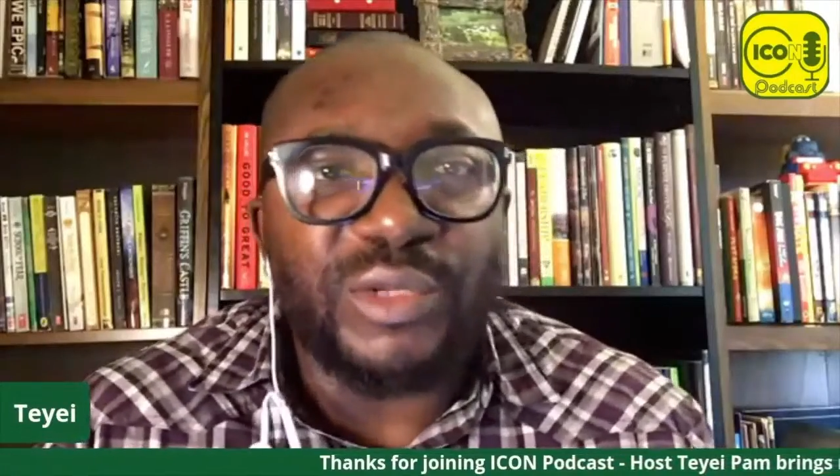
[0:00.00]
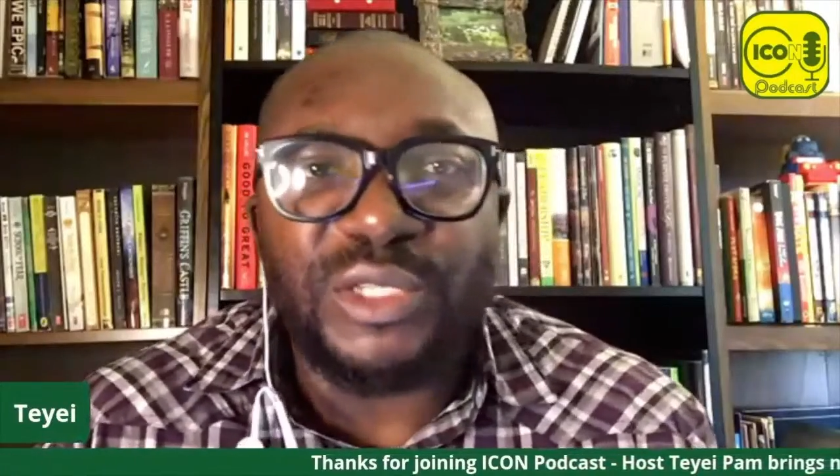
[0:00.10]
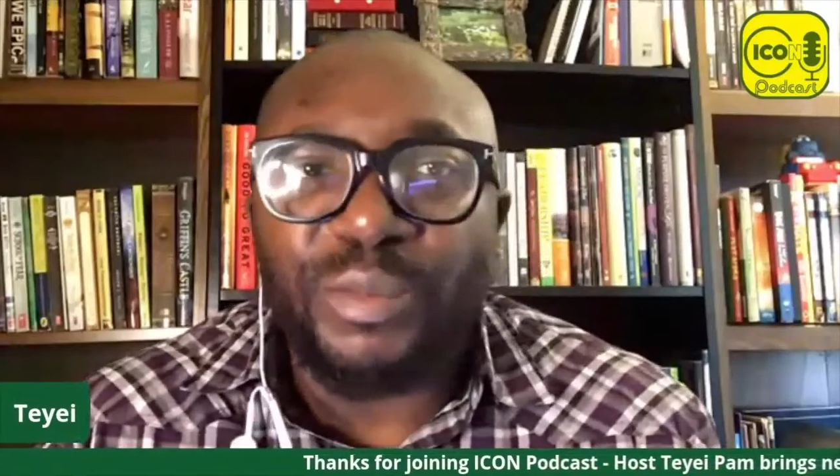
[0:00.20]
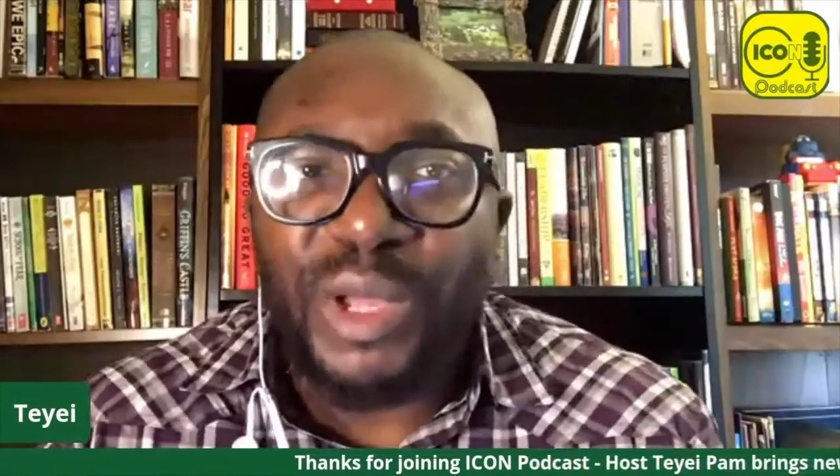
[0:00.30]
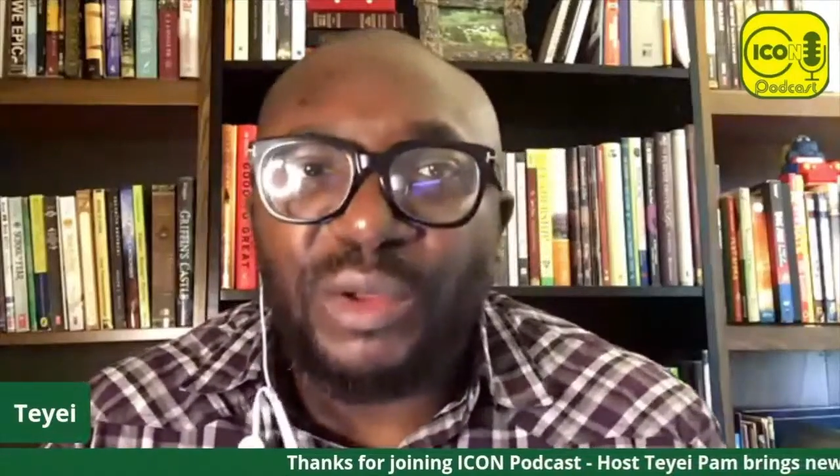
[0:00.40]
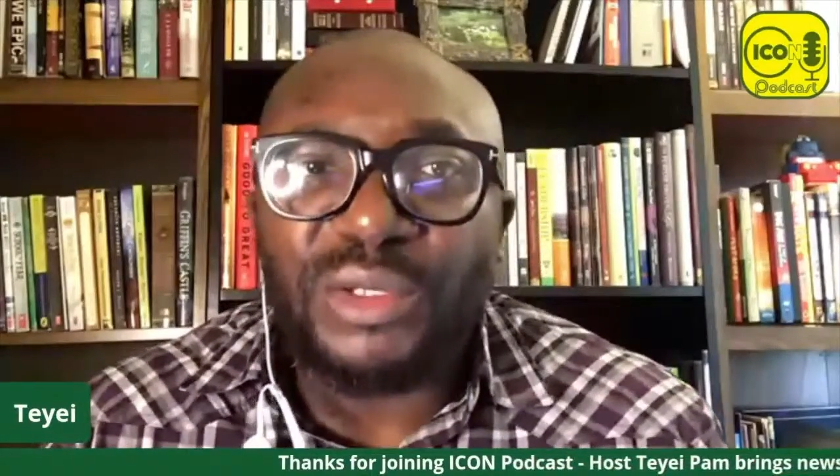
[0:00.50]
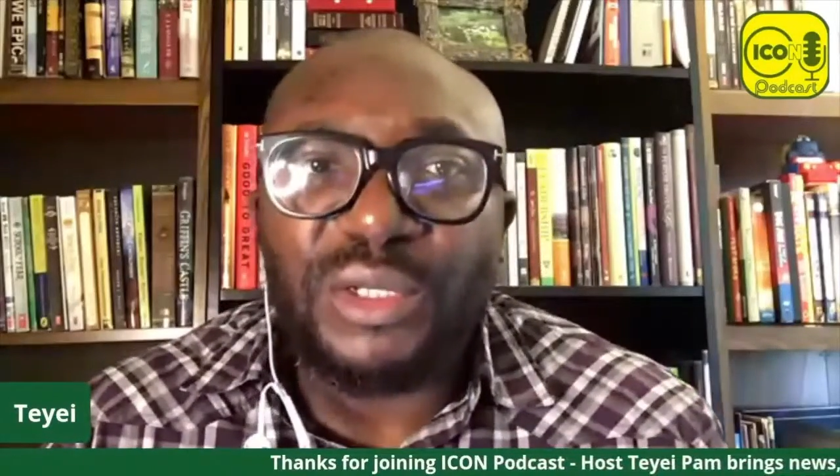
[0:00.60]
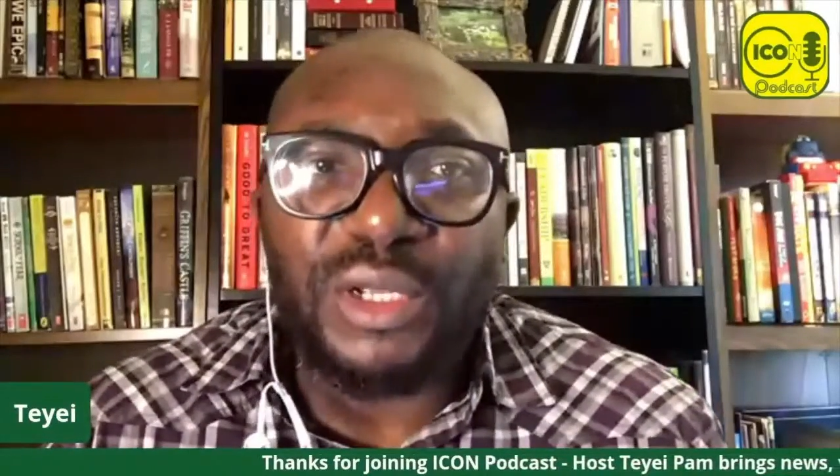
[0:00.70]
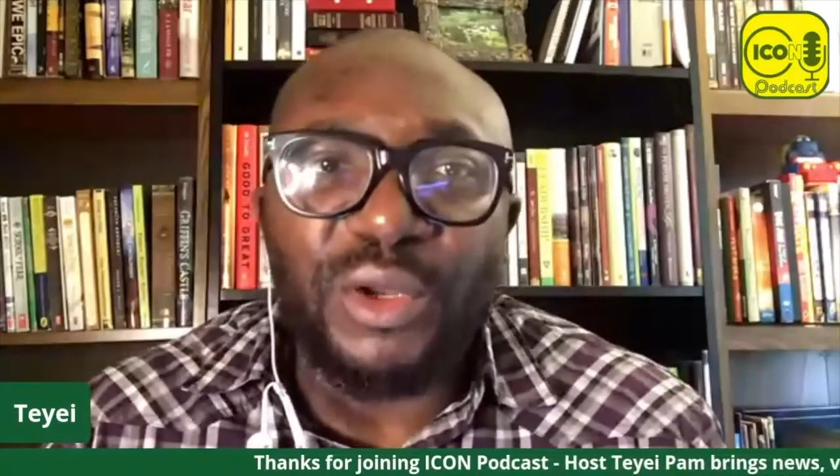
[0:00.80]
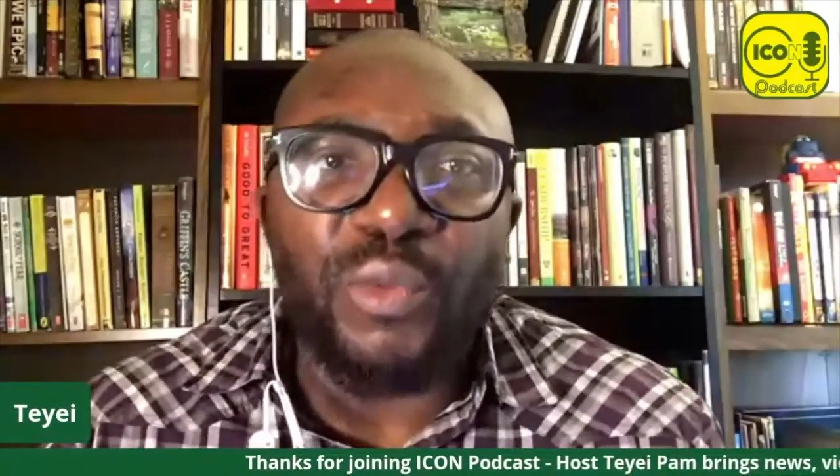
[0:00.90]
was about
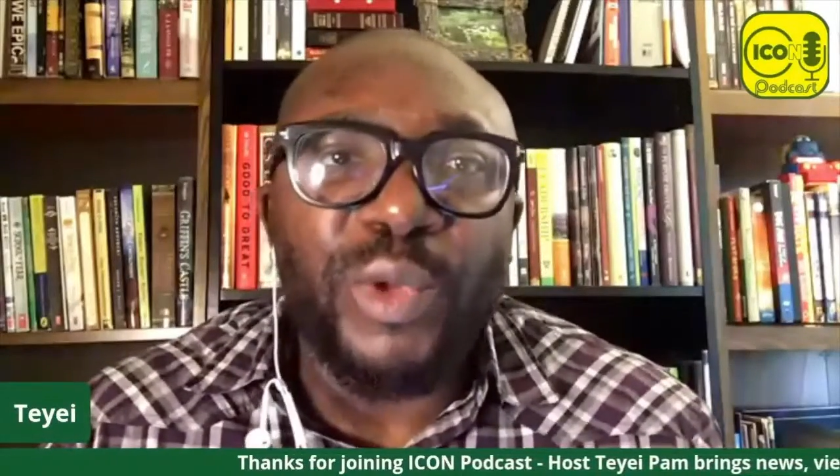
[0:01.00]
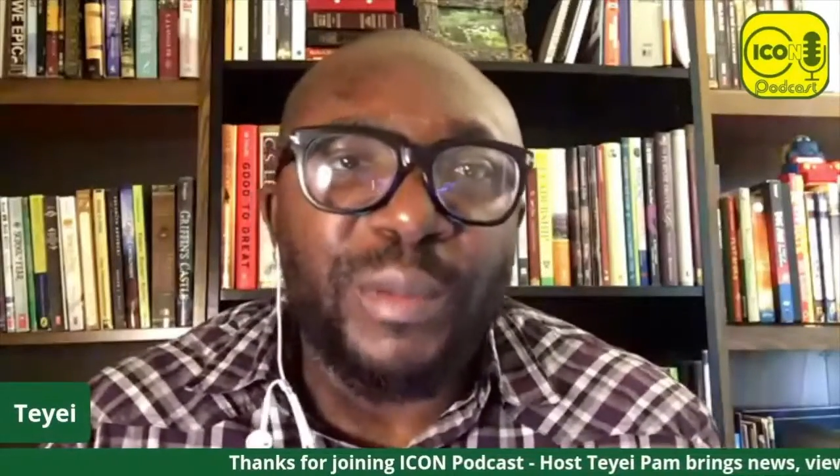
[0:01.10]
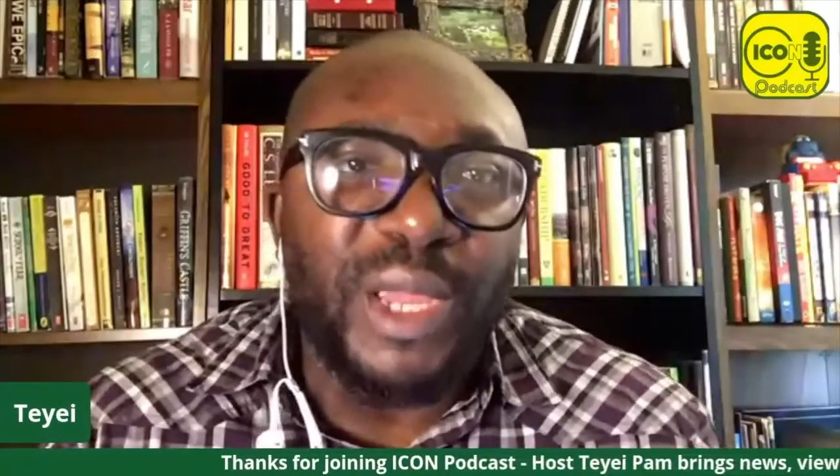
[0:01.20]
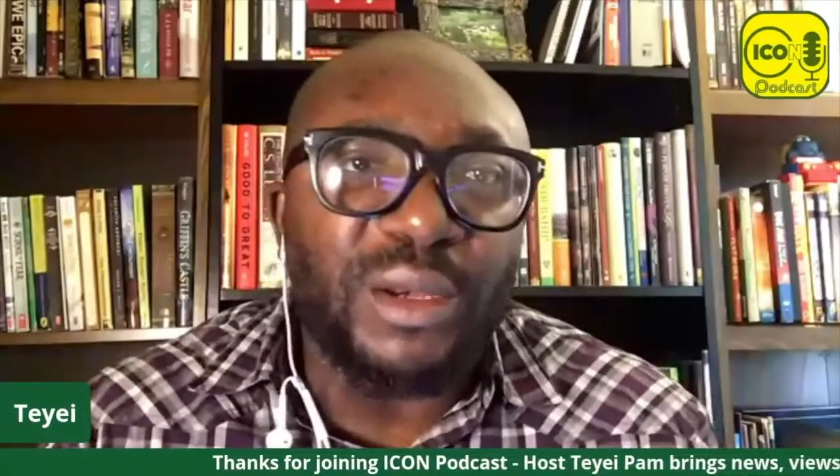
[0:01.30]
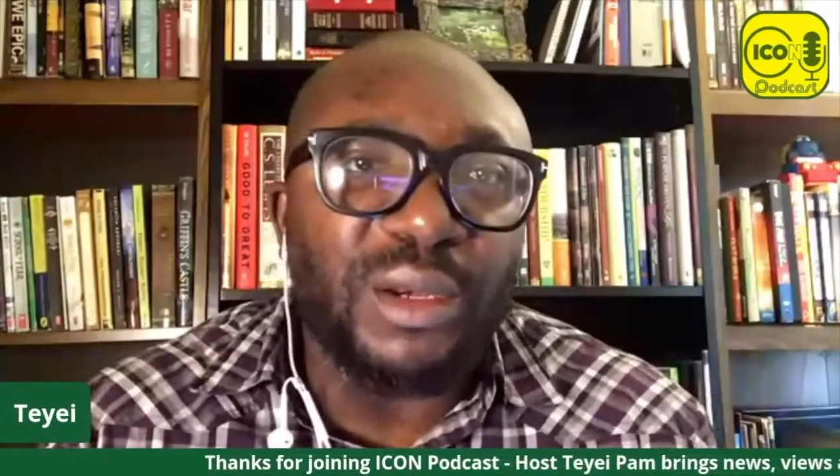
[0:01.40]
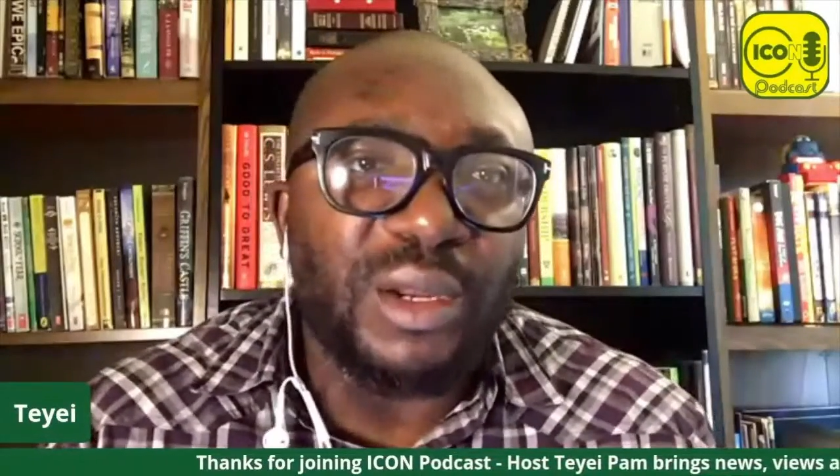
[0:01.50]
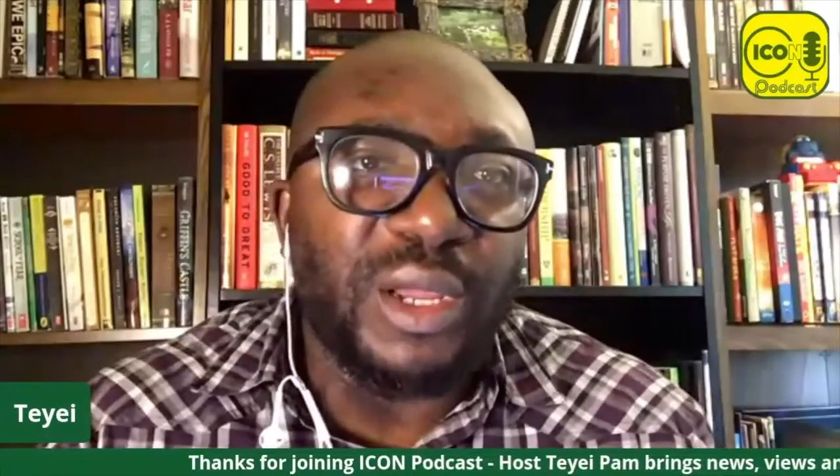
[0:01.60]
the women